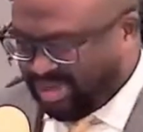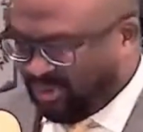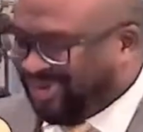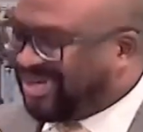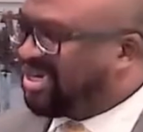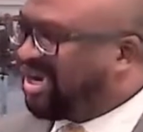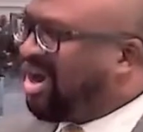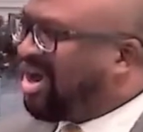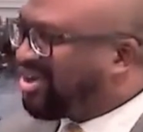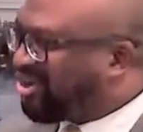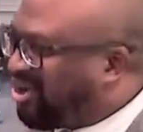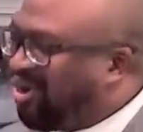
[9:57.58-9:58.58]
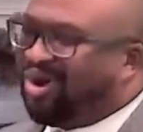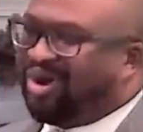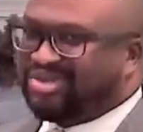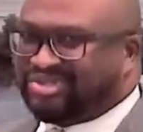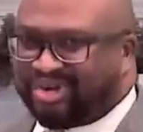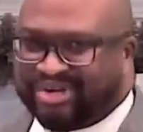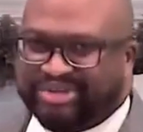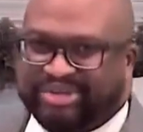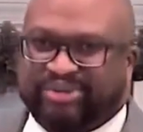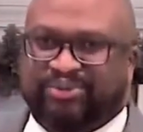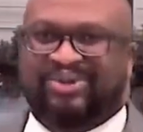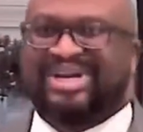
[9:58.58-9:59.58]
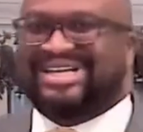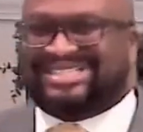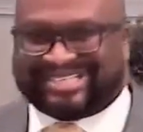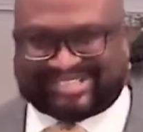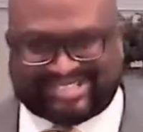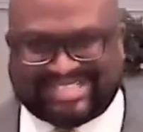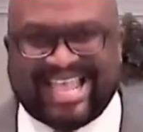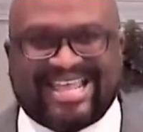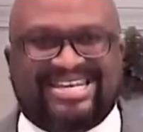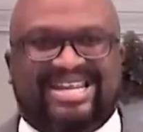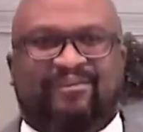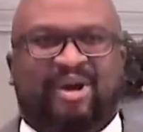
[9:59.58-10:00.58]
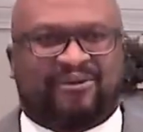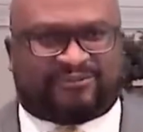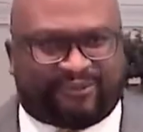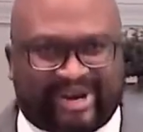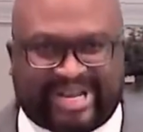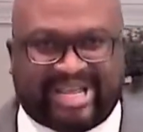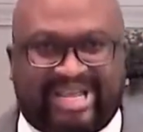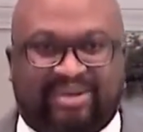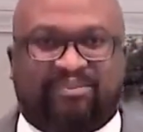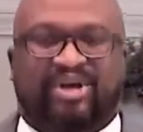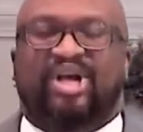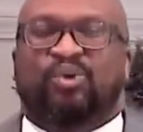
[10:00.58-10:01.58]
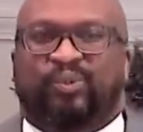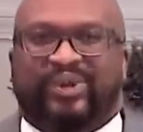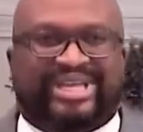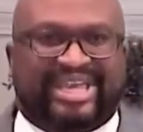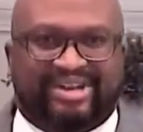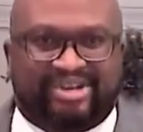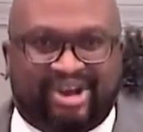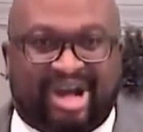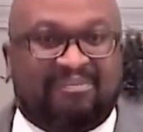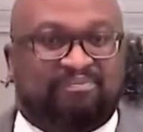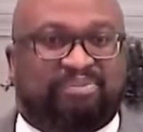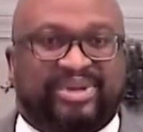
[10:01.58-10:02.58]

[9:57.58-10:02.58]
When God calls on you to stand up for Him, we cannot